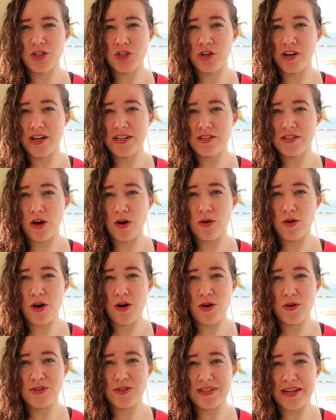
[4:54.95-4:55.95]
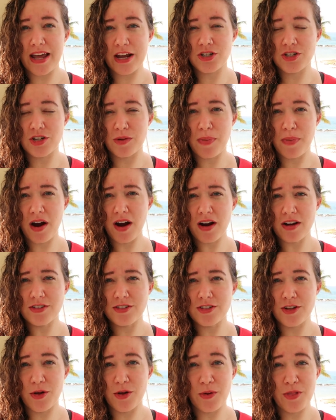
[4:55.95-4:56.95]
Tres Ojos National Park,
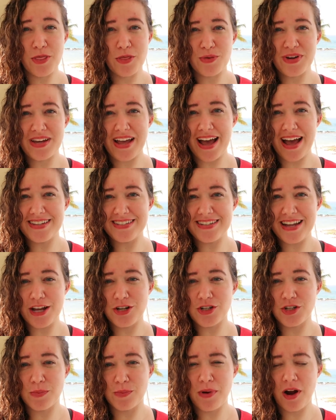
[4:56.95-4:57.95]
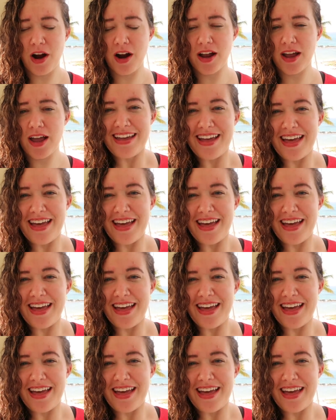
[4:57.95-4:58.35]
so Three Eyes National Park.